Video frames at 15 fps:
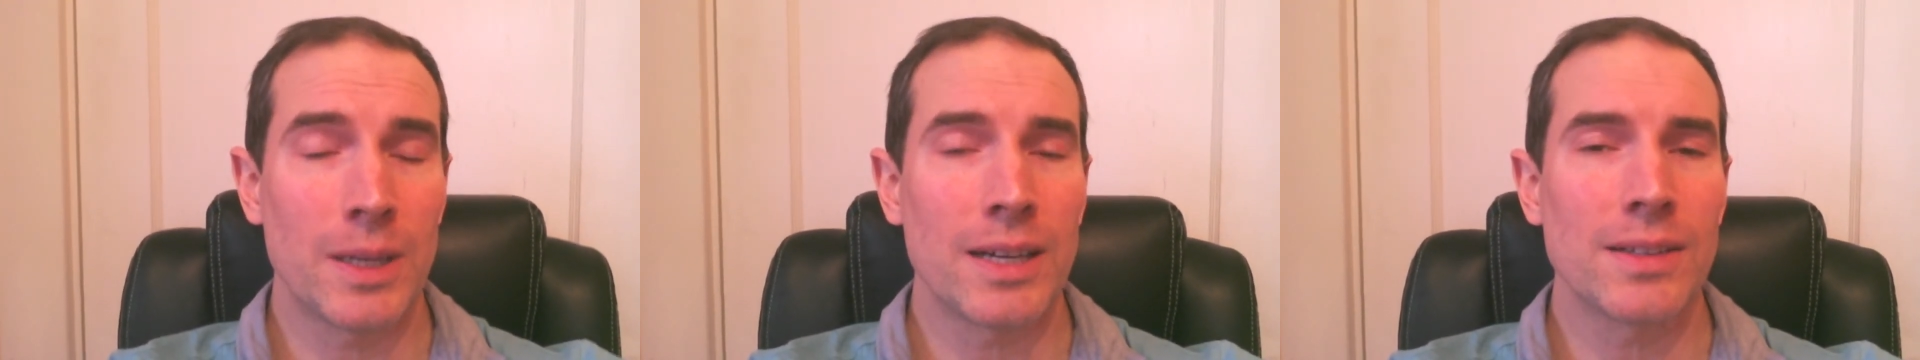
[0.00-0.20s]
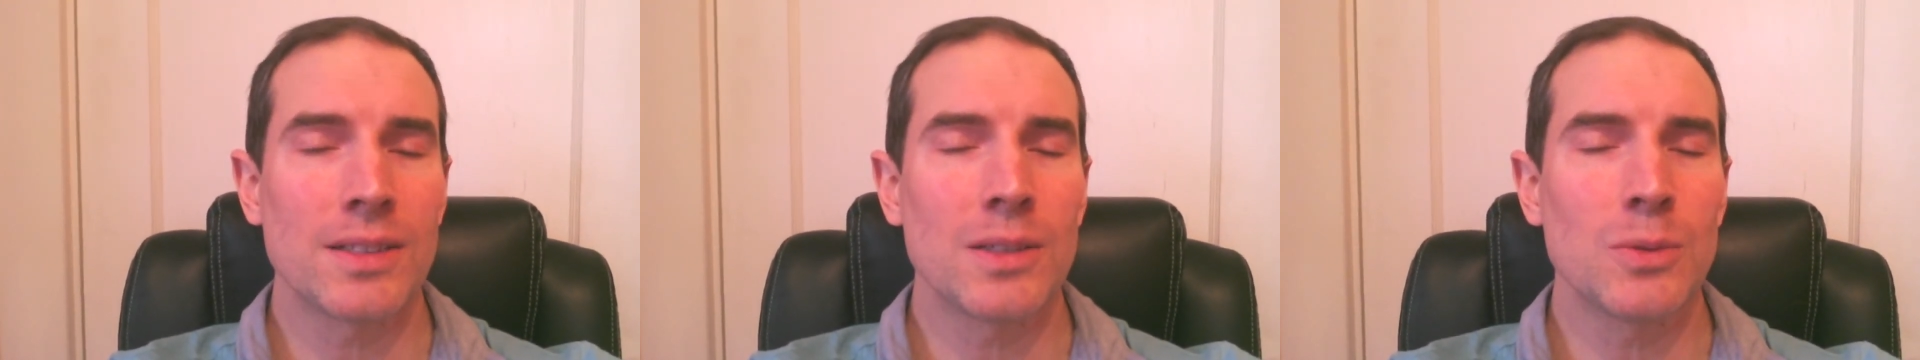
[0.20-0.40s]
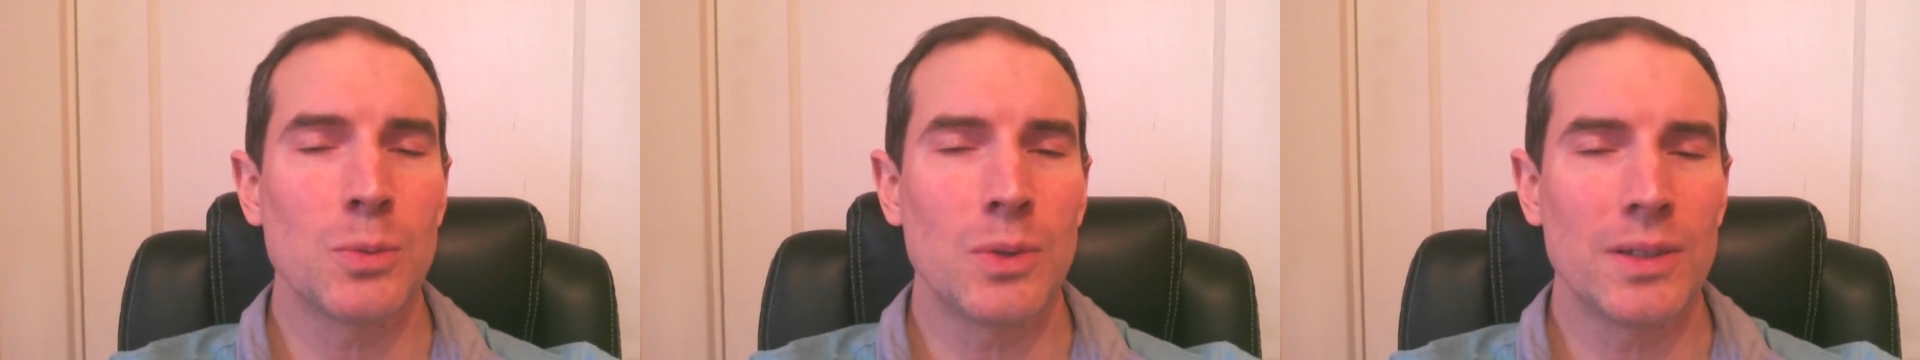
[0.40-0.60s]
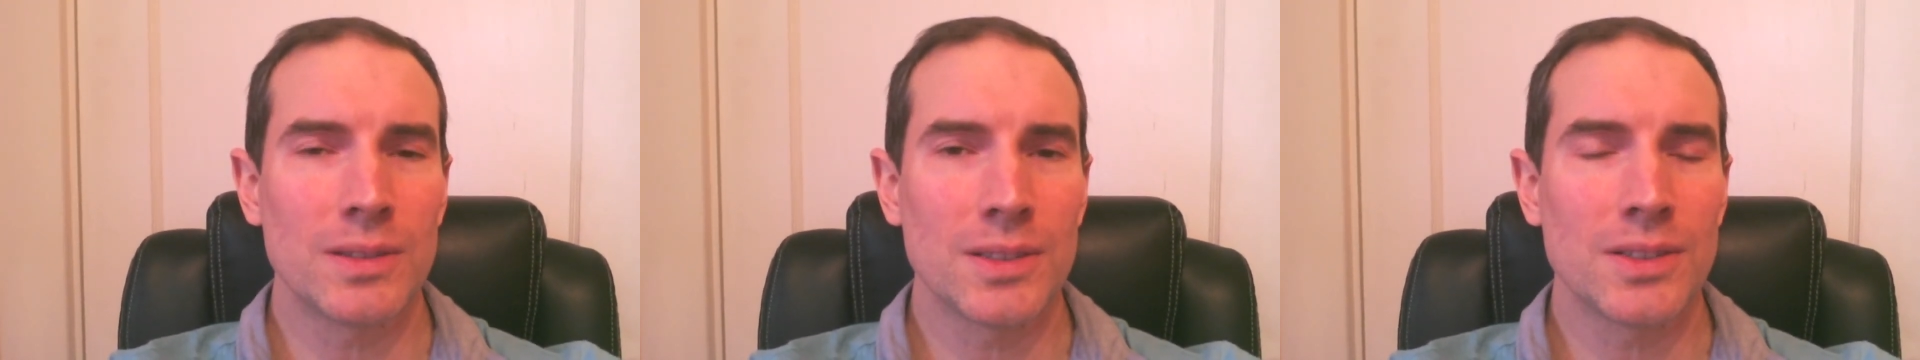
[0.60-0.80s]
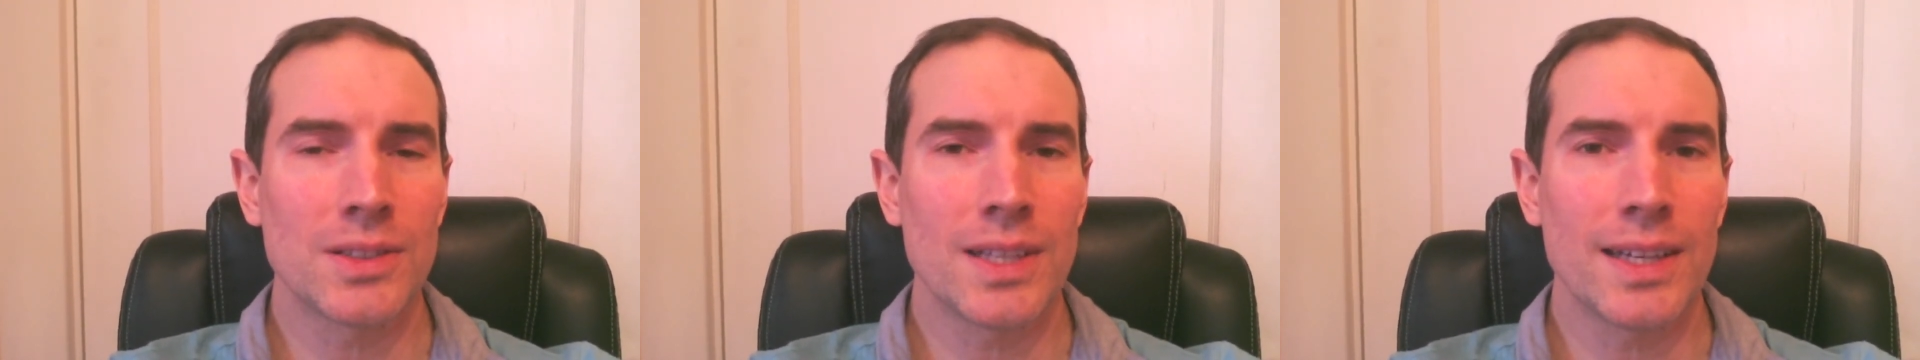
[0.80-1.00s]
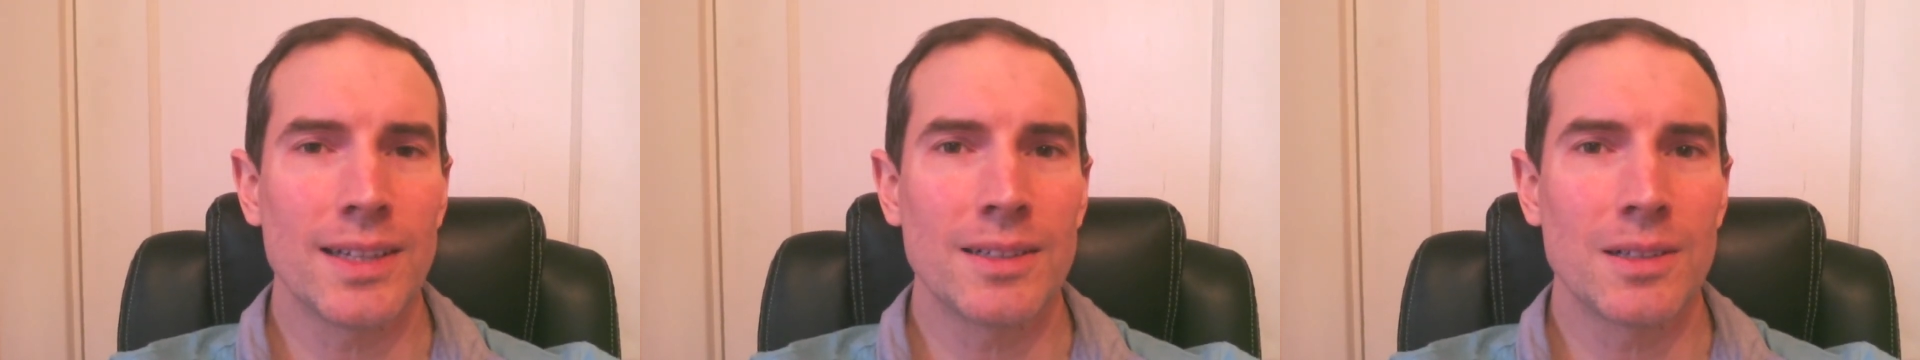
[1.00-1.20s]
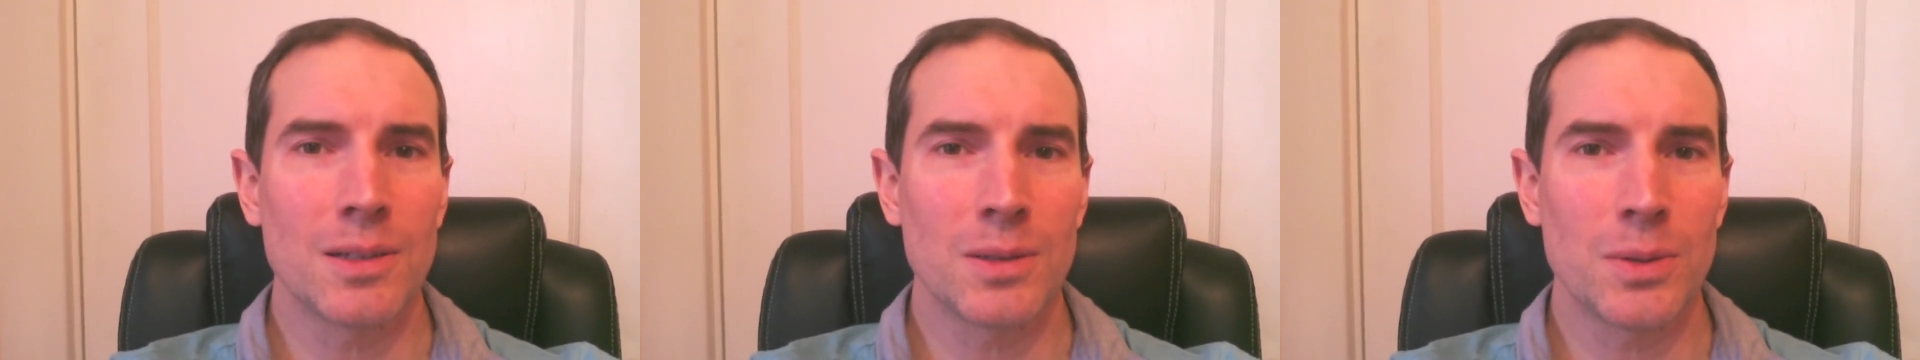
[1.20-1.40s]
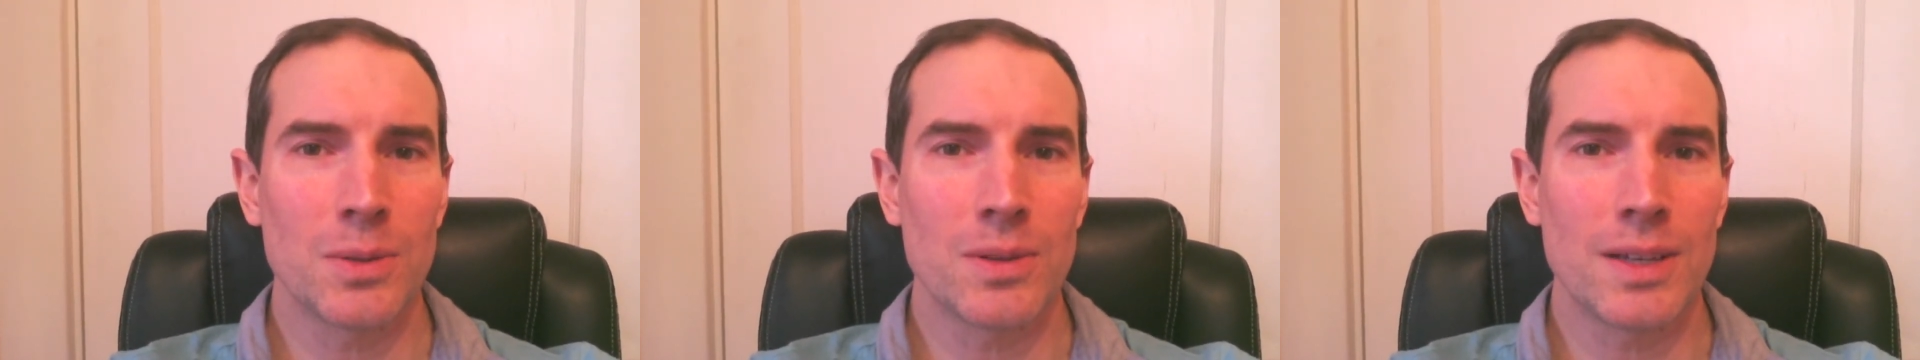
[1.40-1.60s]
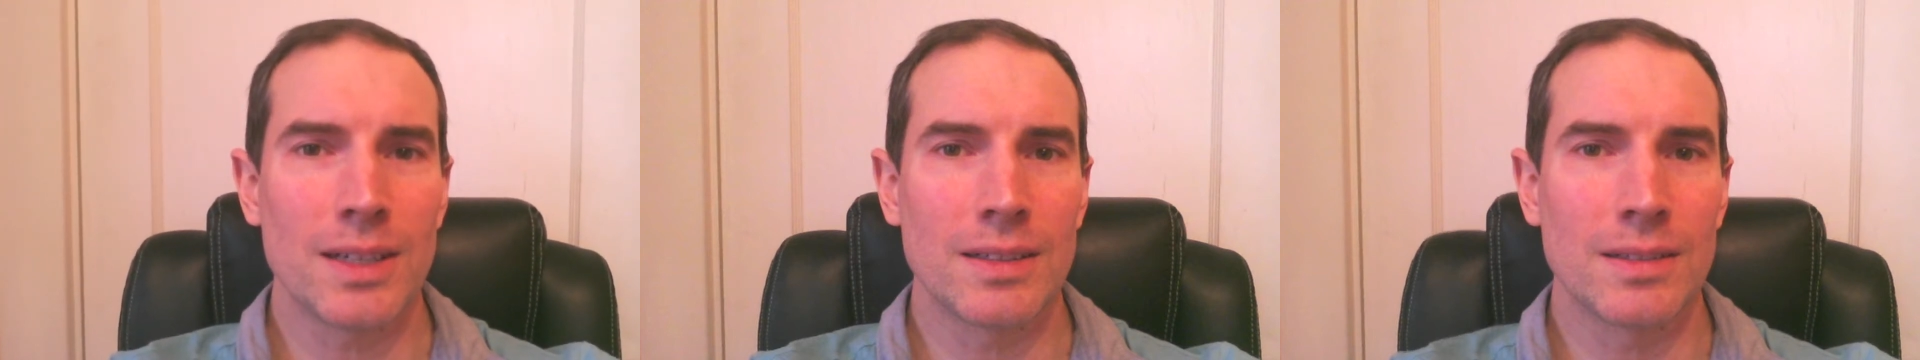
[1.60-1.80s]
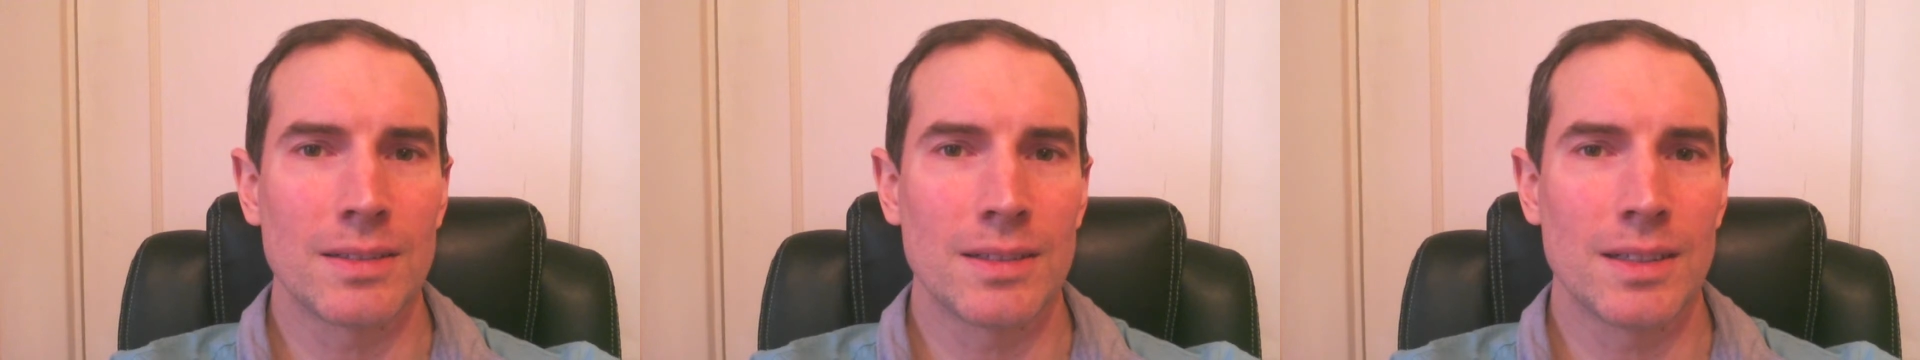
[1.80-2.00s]
because it will stain
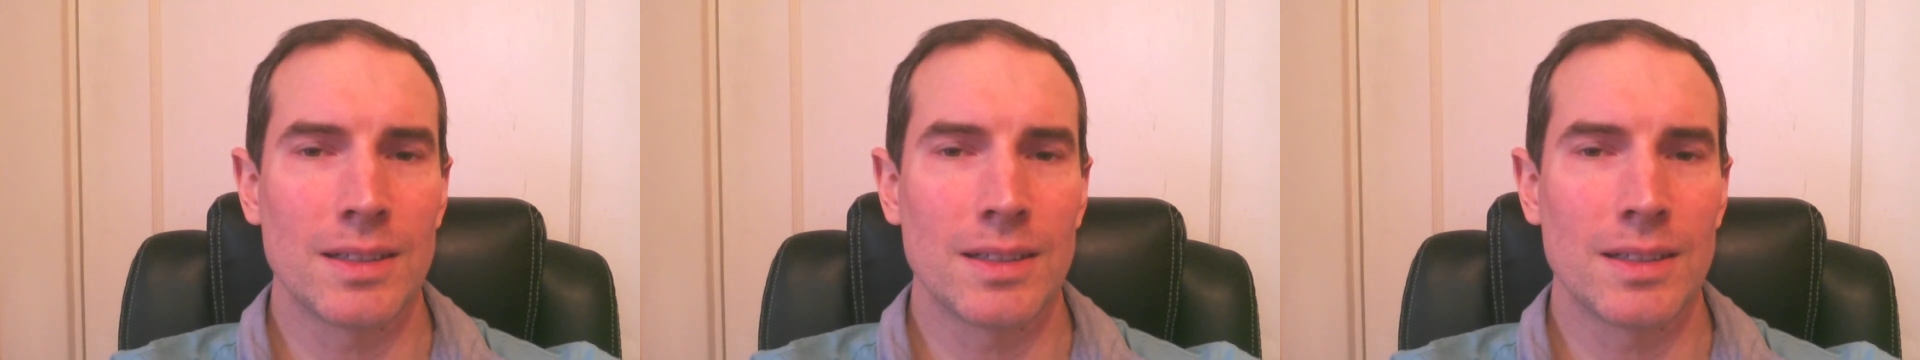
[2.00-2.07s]
clothing